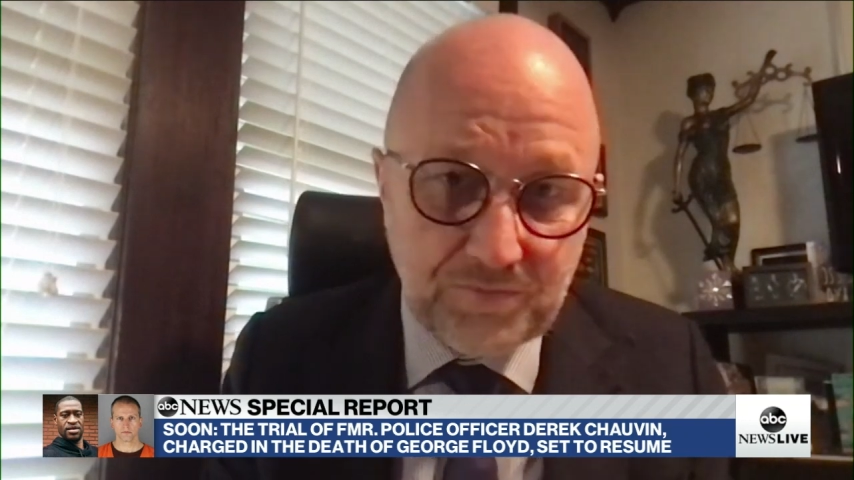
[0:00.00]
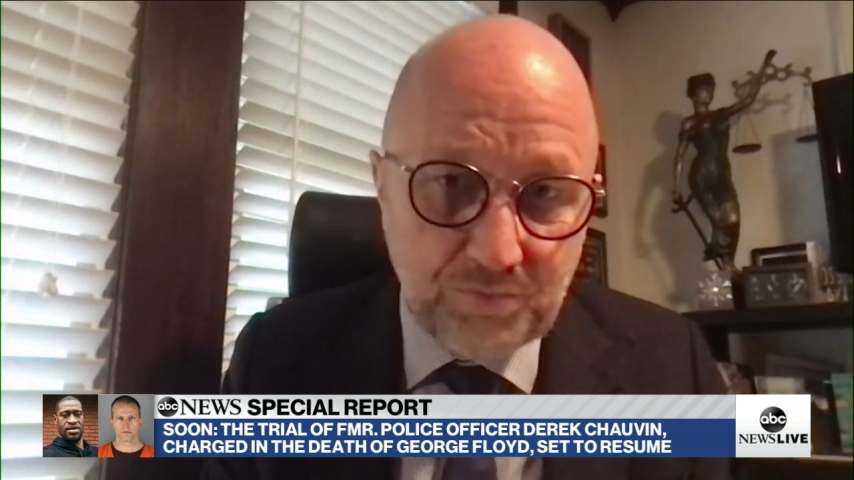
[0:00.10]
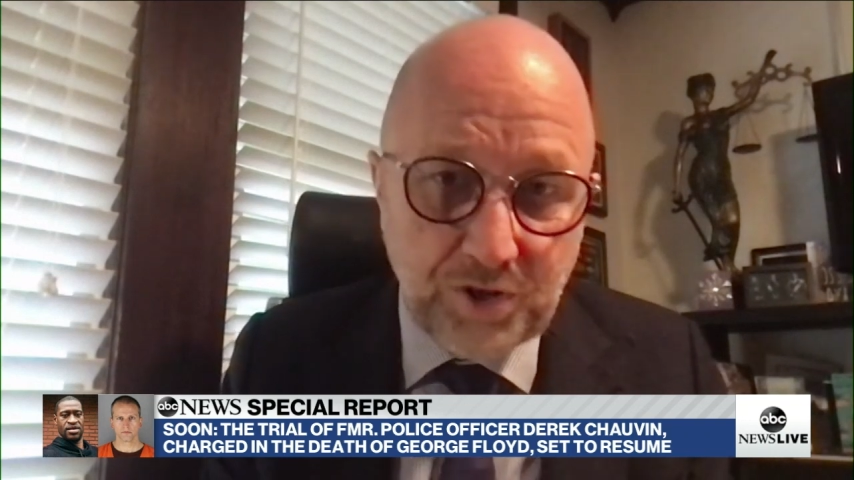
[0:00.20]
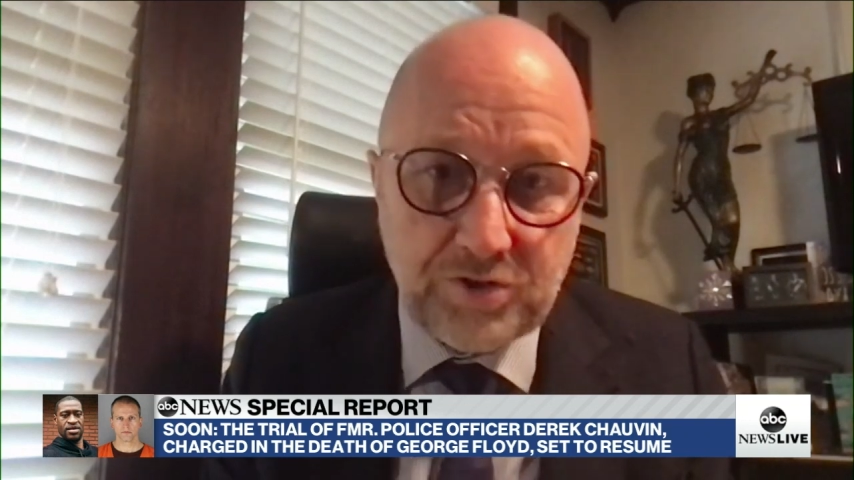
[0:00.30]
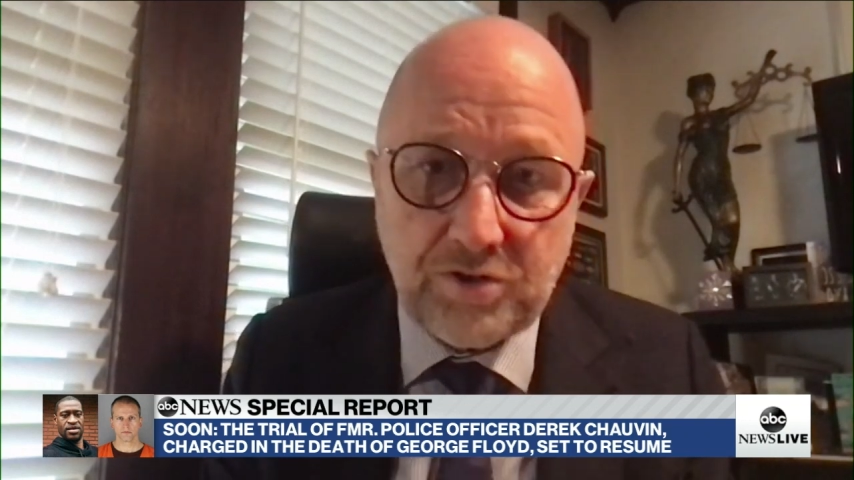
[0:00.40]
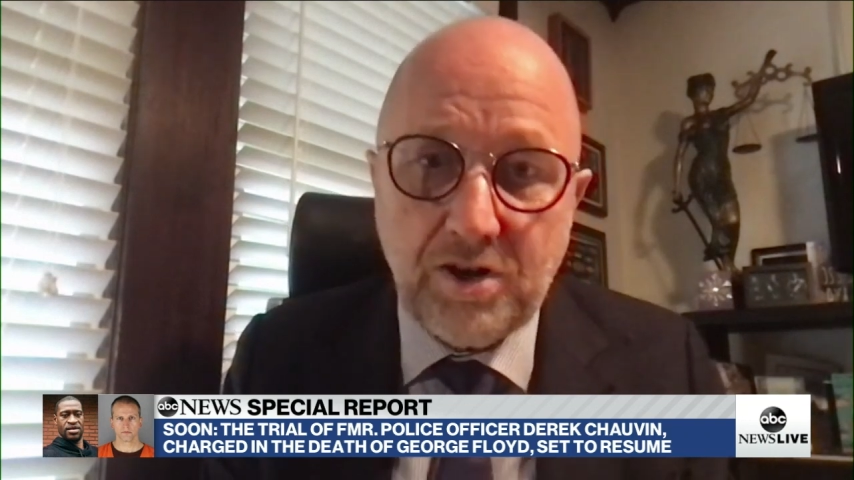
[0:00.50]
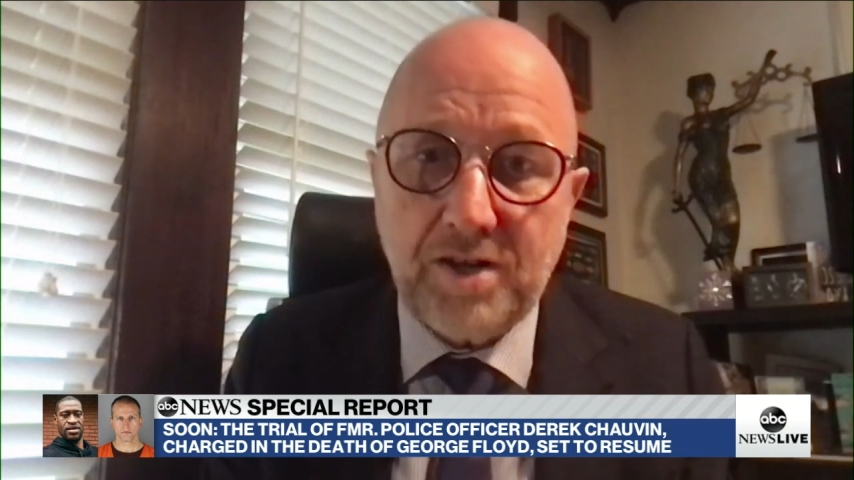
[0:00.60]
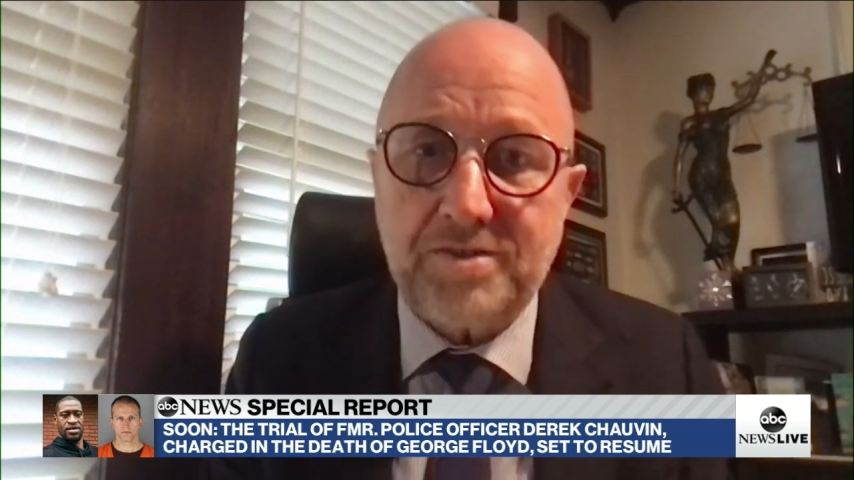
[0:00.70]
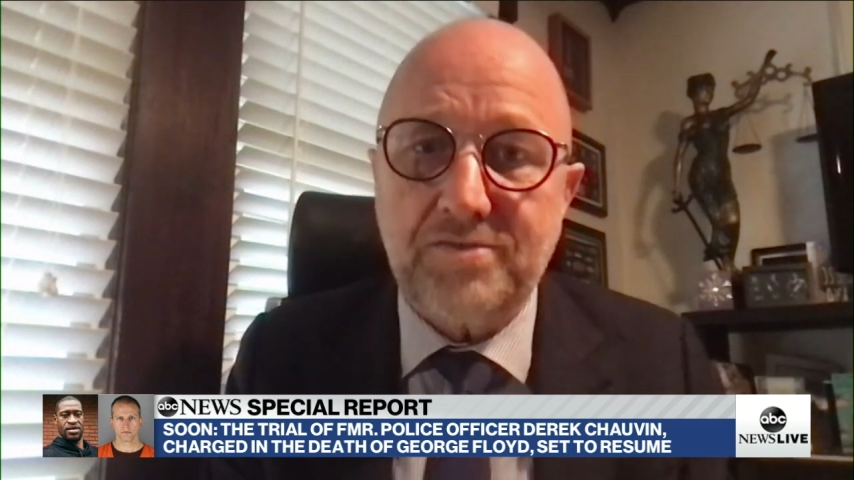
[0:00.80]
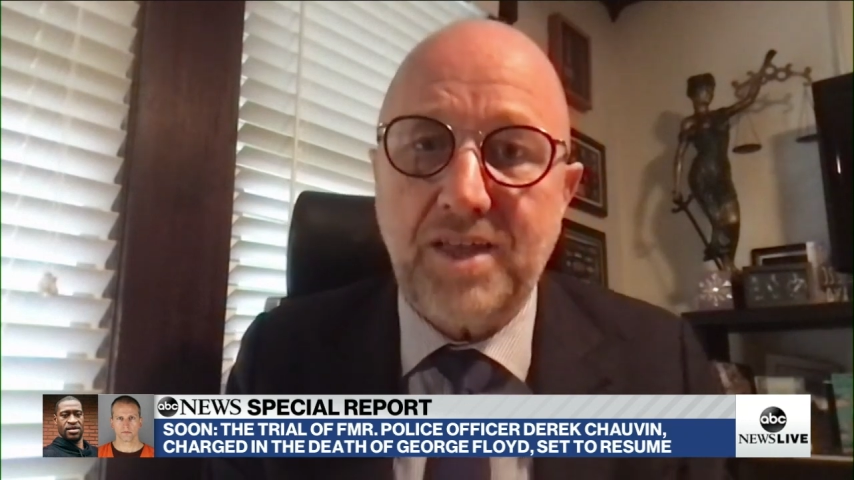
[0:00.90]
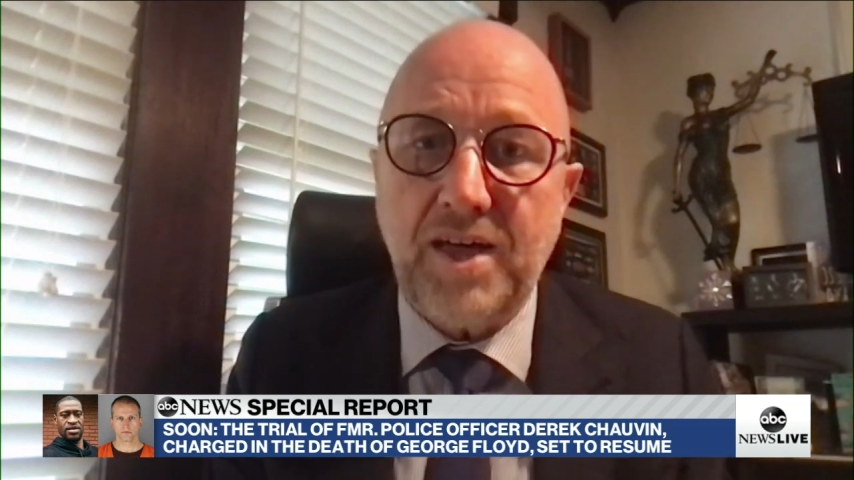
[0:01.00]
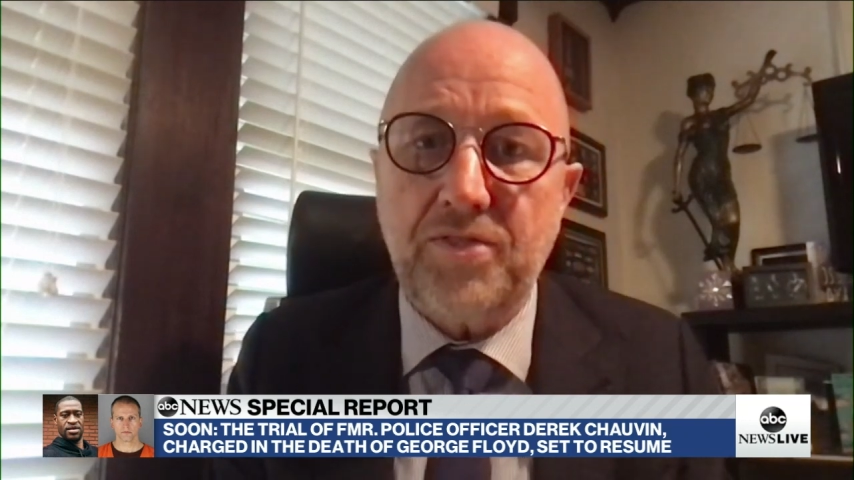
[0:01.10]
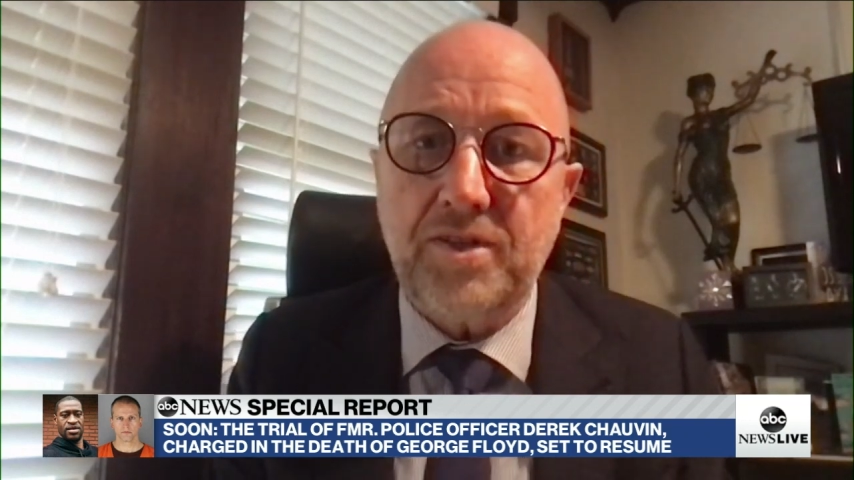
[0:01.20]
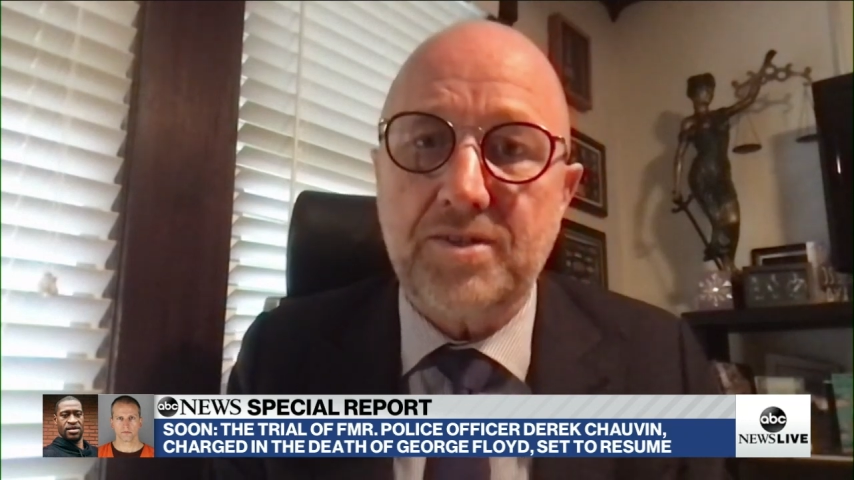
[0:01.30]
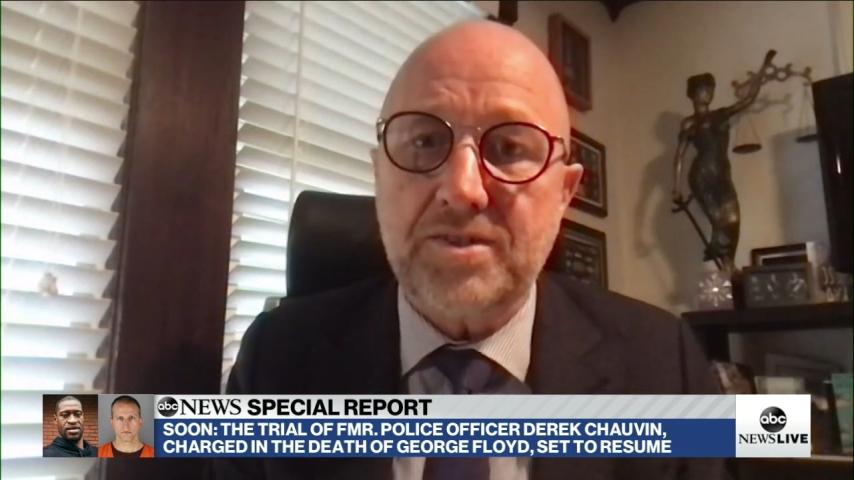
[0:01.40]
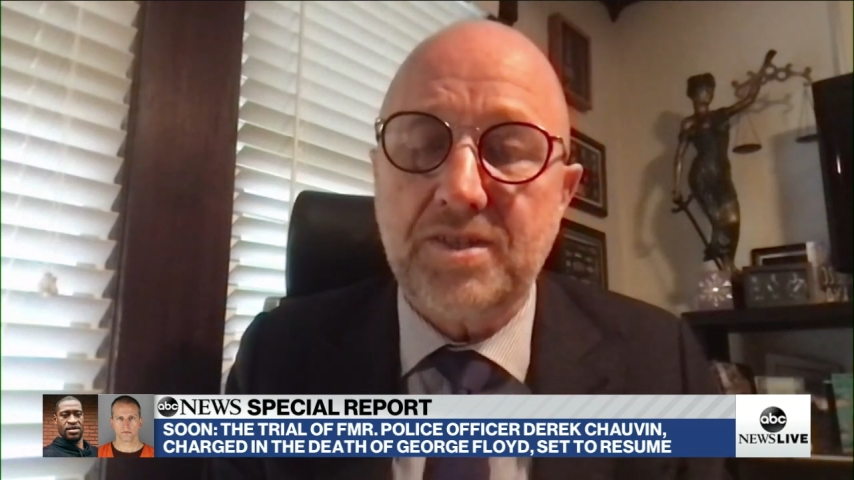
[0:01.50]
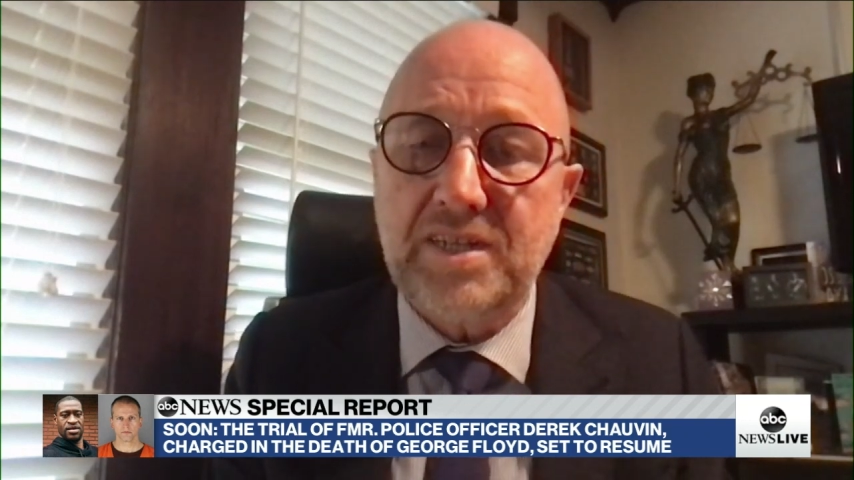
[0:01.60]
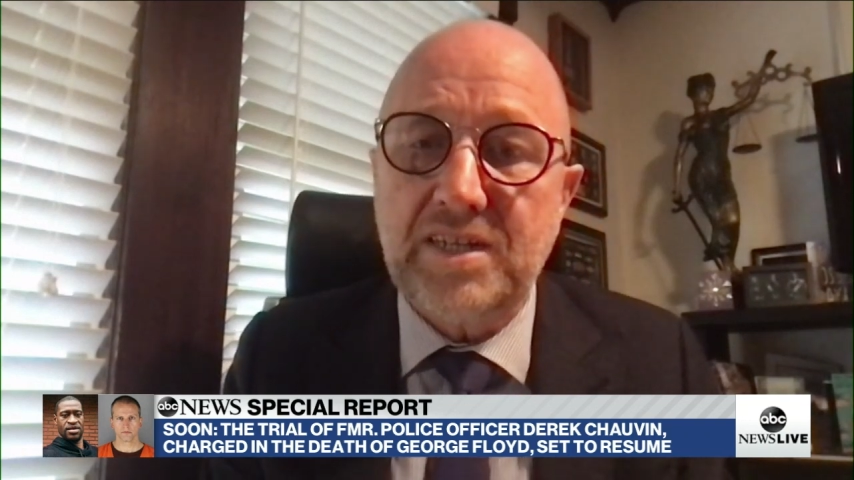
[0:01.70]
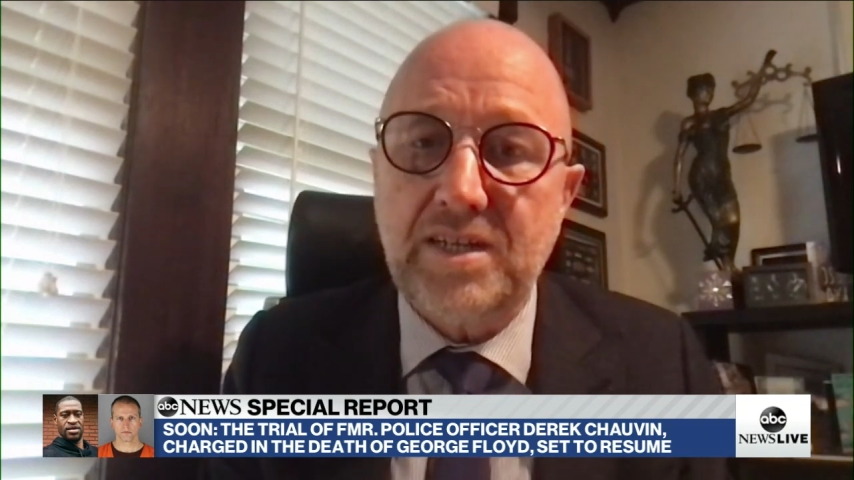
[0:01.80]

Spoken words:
what the cause of death is.